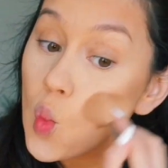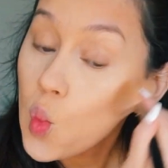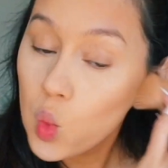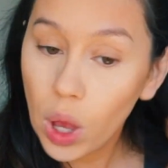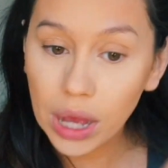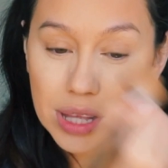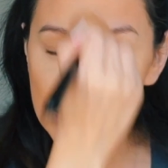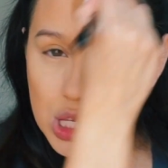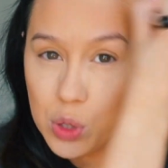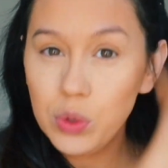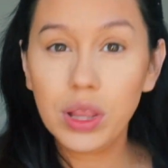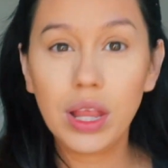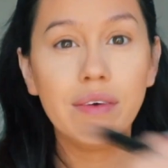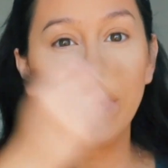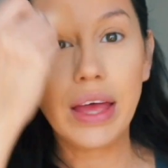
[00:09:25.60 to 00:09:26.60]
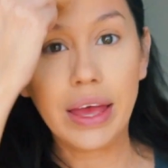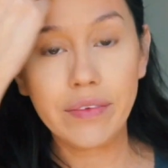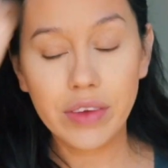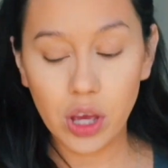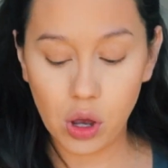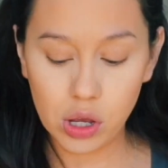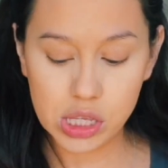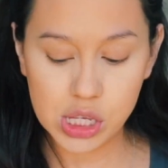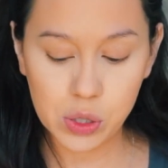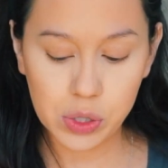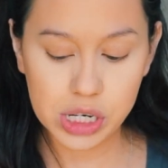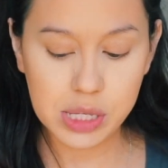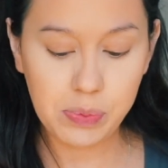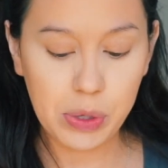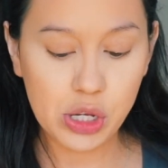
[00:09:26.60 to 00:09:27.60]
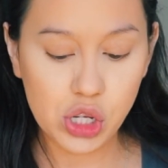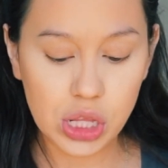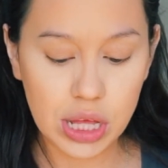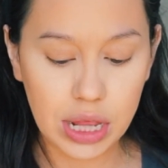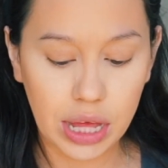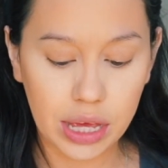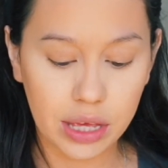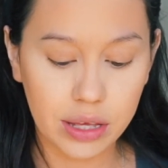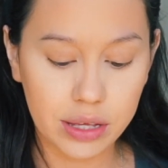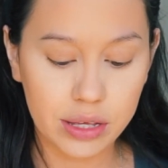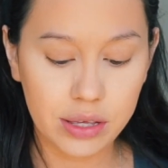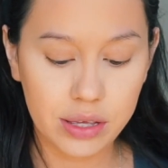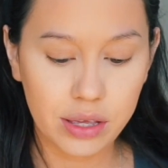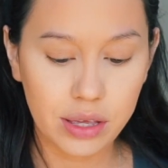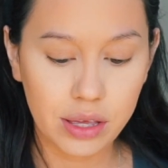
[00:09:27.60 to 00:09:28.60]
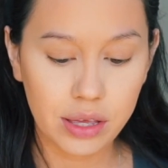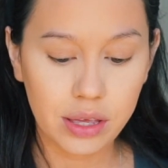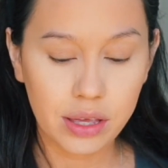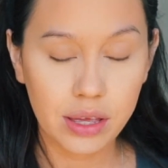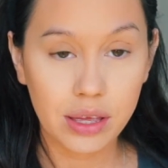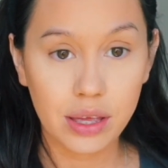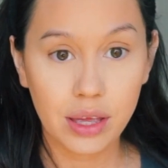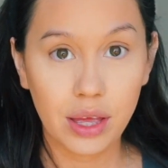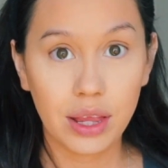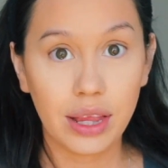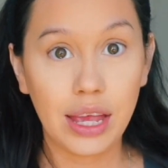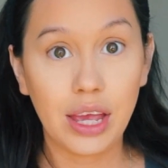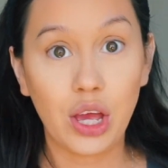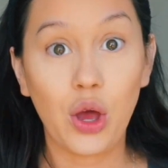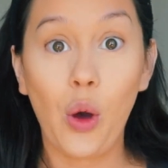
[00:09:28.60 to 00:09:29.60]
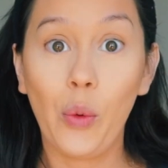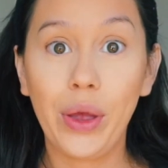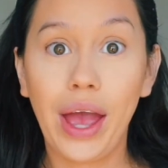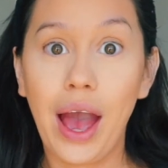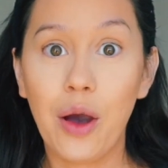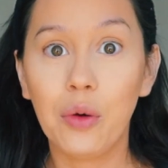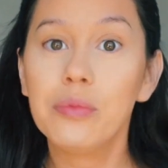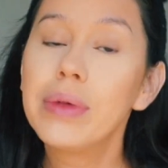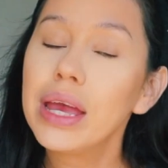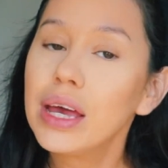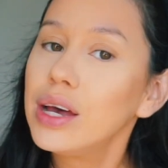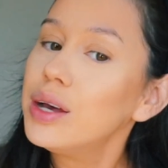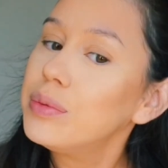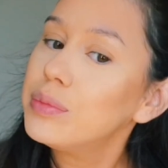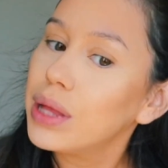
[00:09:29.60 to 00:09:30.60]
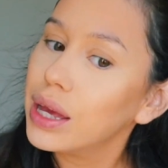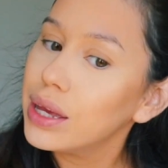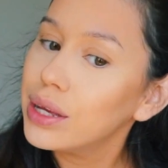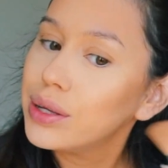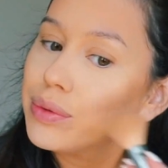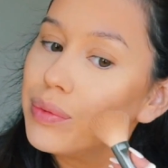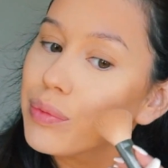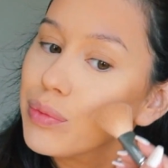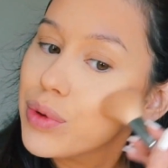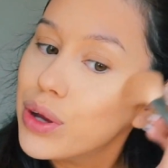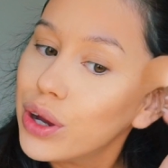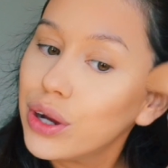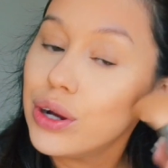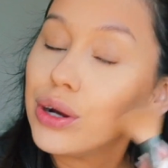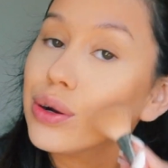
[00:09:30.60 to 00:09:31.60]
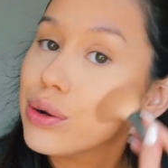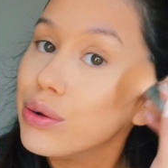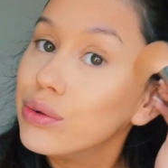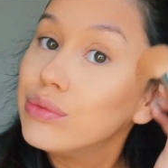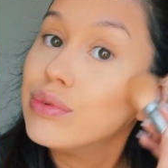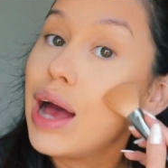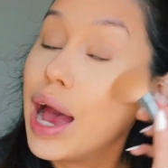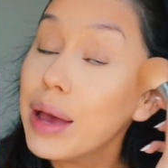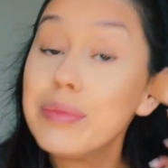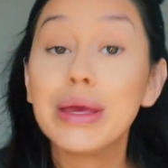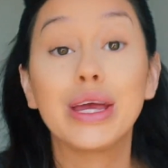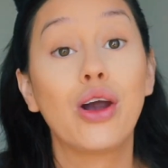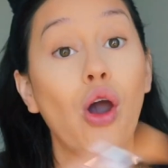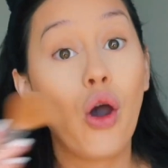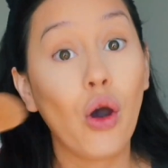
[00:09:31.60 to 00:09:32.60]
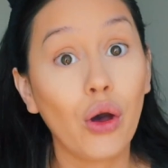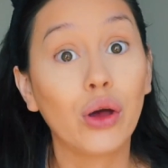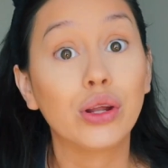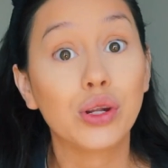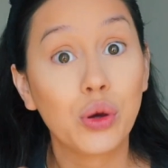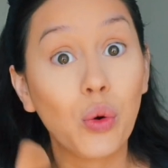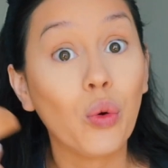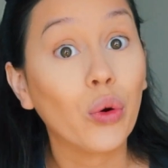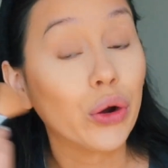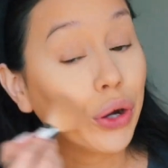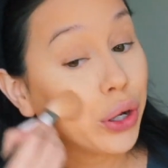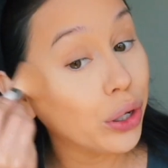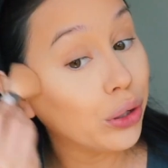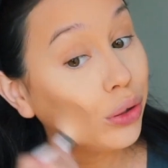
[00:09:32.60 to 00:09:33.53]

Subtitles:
I do love a heavy contour, especially like going out makeup. Like, girl, I be contouring.